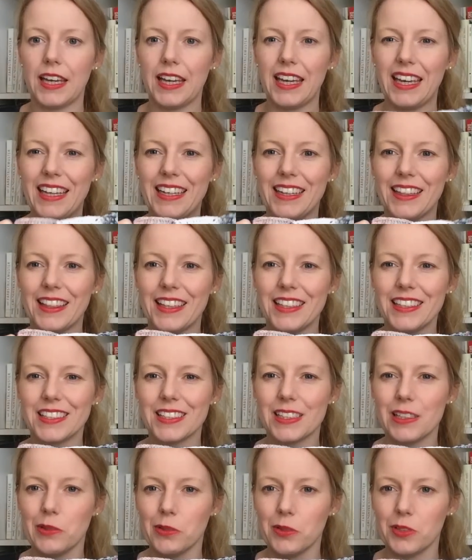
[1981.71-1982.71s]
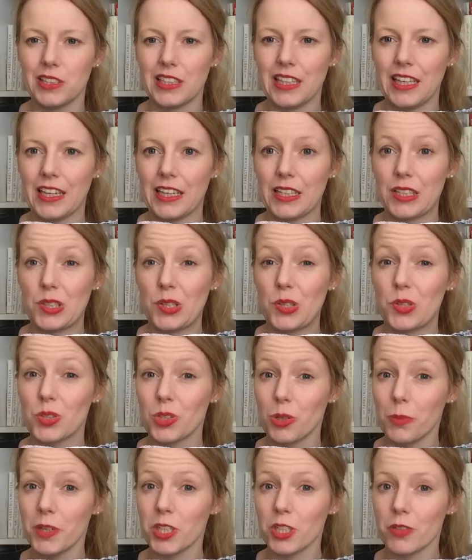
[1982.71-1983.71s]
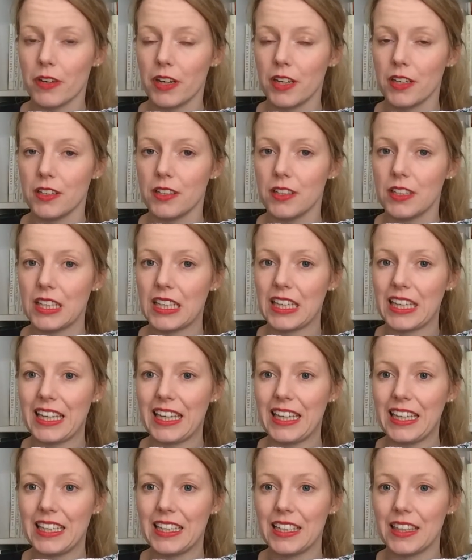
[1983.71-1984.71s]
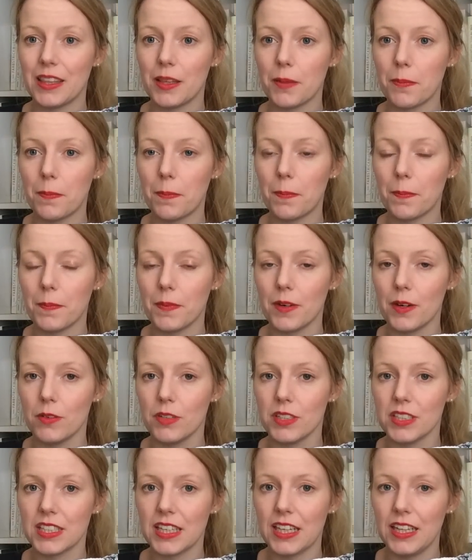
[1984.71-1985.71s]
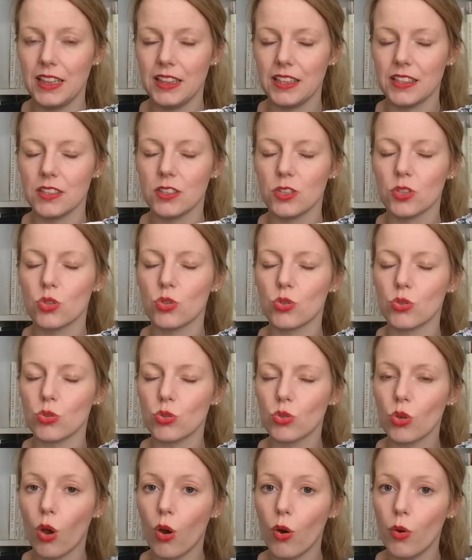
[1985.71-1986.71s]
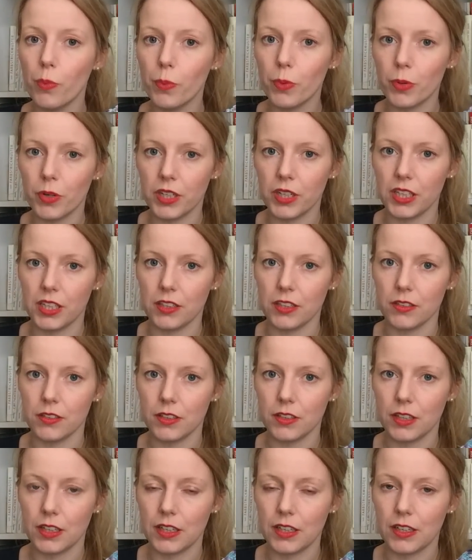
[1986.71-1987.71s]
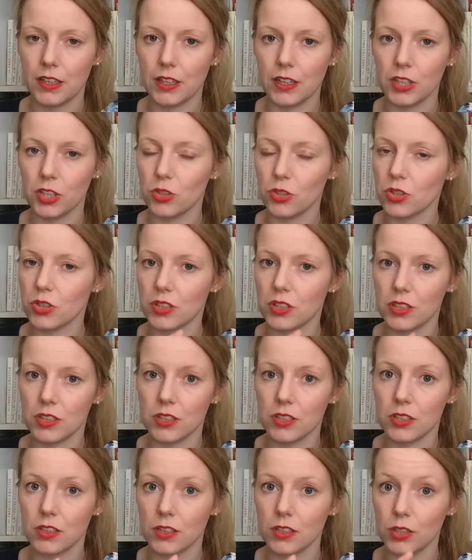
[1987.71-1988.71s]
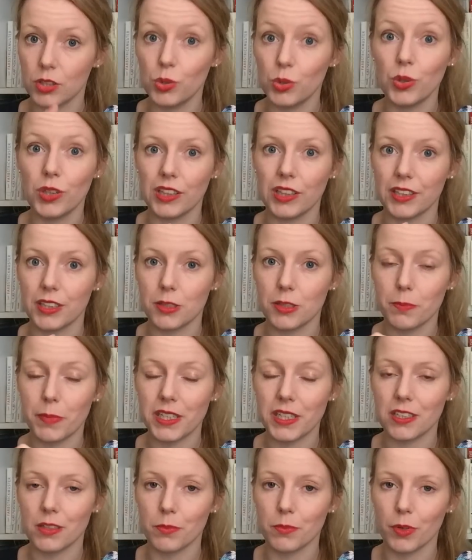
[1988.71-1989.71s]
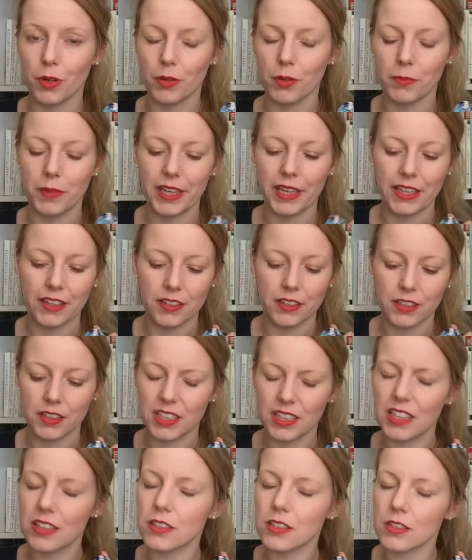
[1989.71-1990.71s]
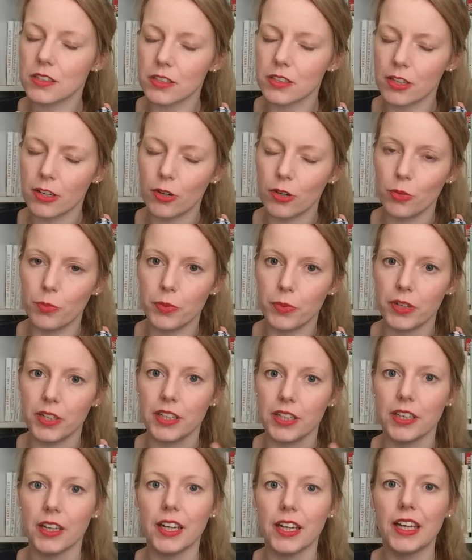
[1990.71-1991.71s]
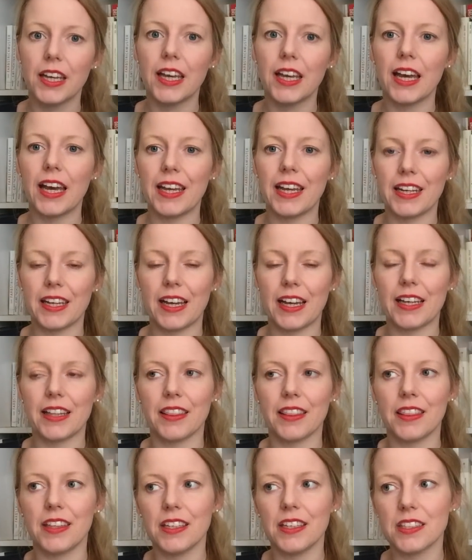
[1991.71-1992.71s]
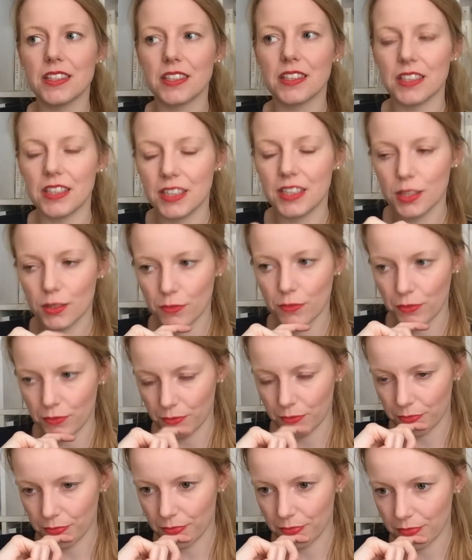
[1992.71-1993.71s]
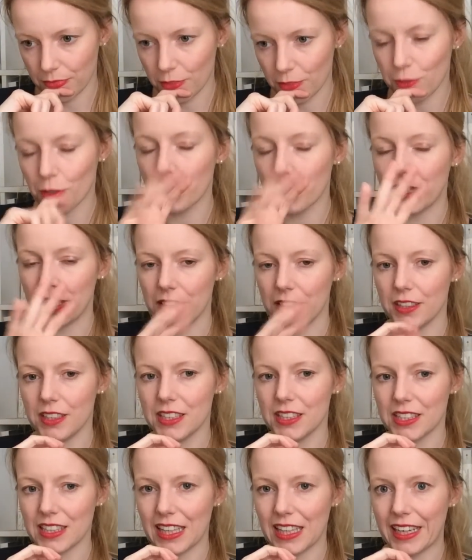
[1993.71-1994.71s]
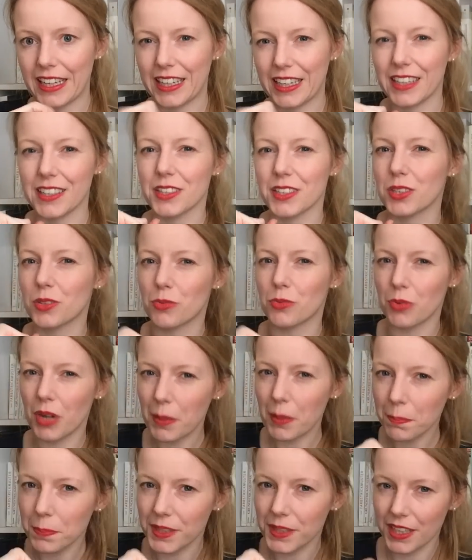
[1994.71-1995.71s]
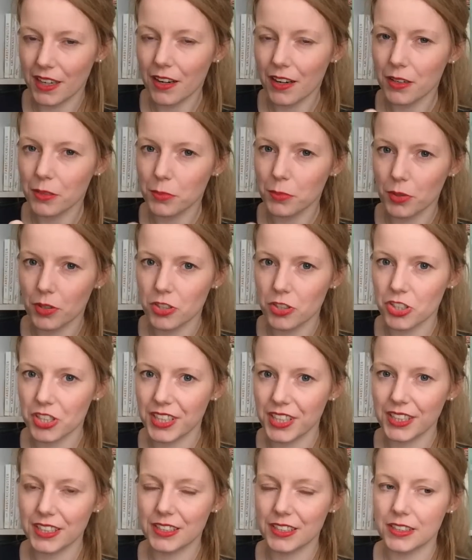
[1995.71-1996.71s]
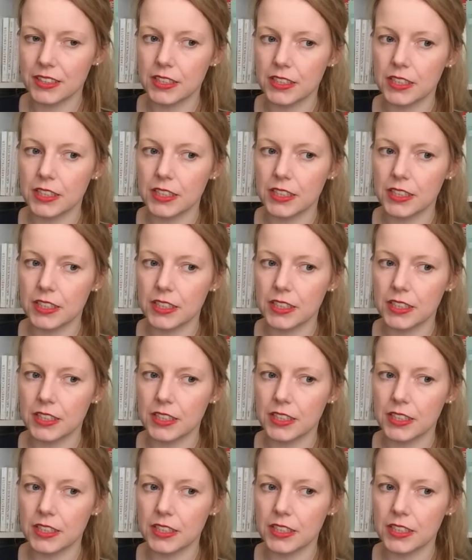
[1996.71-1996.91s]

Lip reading: And this looks like so much fun, and the result is so pretty. You should Google it, Battenberg blanket. It is so pretty. And this is, for me, it's like a scrap yarn project,